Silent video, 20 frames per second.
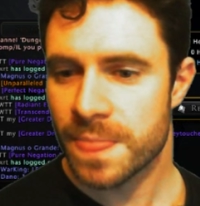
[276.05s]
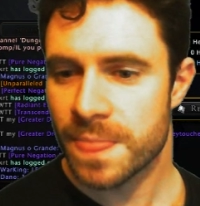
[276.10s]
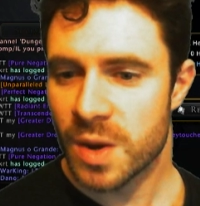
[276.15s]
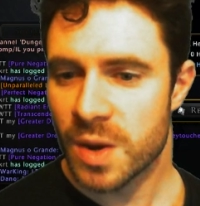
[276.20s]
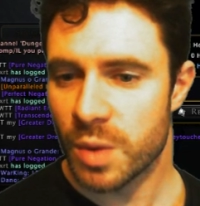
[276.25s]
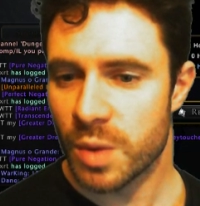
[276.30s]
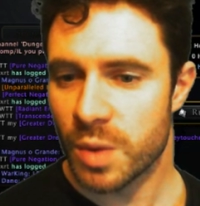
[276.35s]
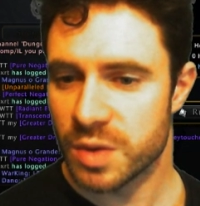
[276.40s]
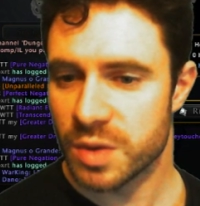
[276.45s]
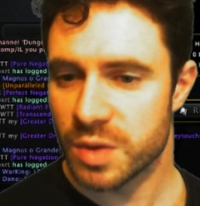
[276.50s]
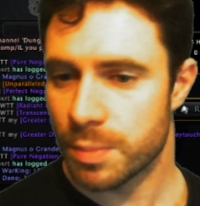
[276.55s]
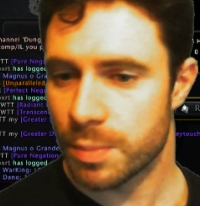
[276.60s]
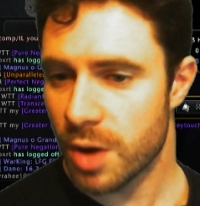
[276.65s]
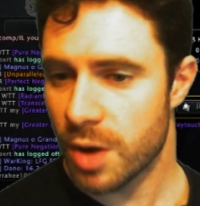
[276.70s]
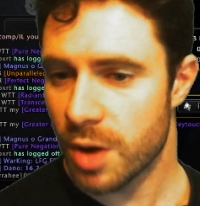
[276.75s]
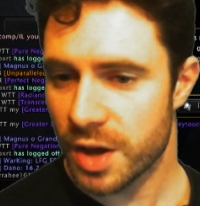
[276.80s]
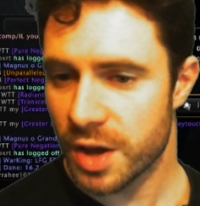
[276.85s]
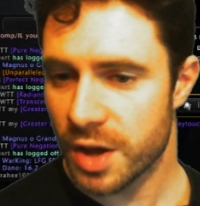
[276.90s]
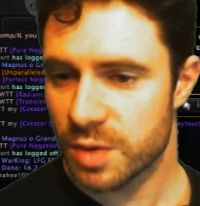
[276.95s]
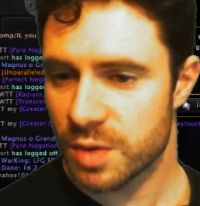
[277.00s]
When you
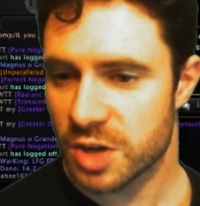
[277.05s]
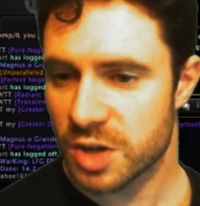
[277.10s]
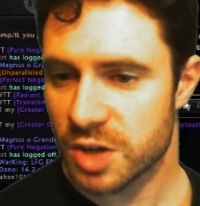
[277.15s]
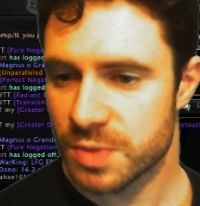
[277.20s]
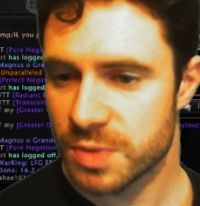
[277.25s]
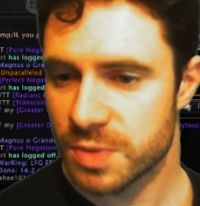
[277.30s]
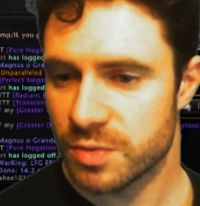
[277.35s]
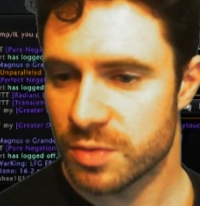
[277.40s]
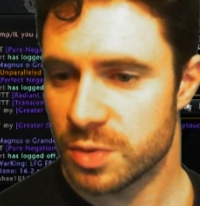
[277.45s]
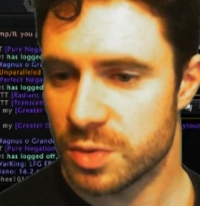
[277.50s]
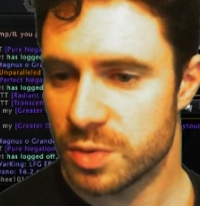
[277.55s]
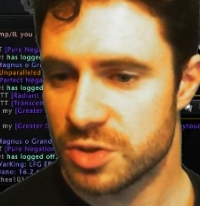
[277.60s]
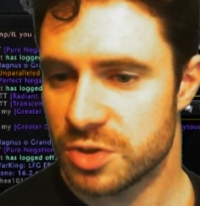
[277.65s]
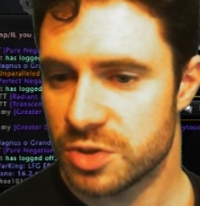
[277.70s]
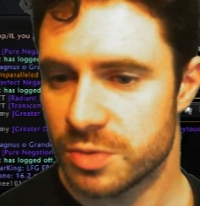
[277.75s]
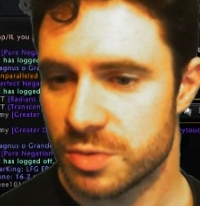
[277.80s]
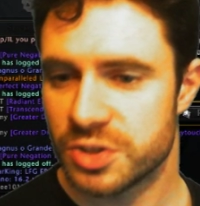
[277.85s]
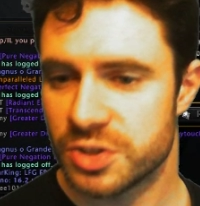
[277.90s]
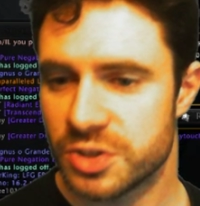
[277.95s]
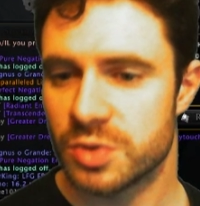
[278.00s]
apply grasping roots, you
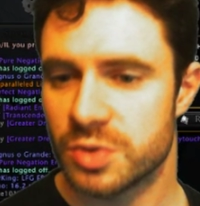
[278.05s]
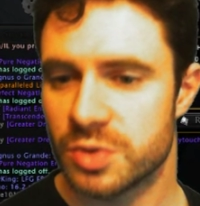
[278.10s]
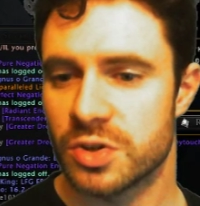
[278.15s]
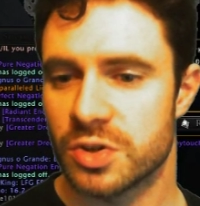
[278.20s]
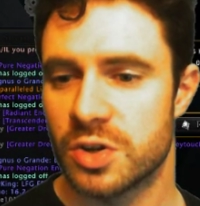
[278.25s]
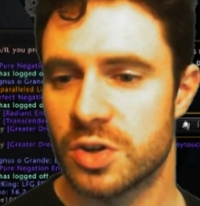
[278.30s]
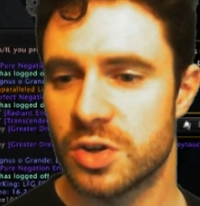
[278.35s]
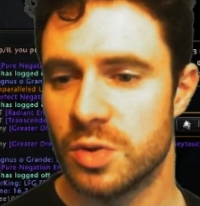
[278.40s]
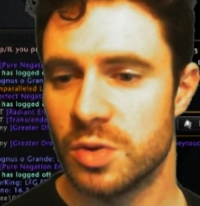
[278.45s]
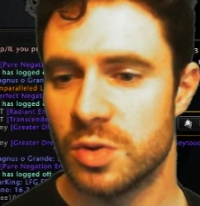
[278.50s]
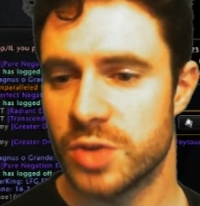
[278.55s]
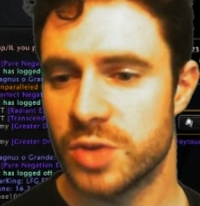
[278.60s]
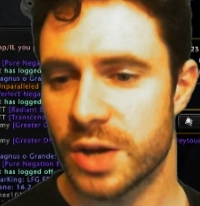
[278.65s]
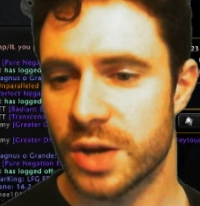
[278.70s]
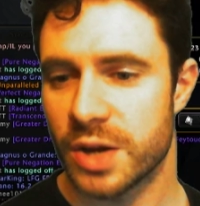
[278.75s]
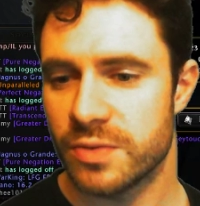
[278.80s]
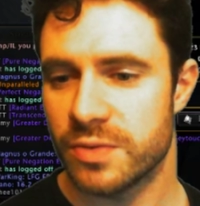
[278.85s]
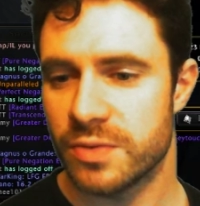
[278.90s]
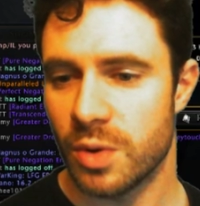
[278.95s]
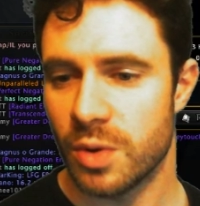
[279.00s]
reduce the cooldown of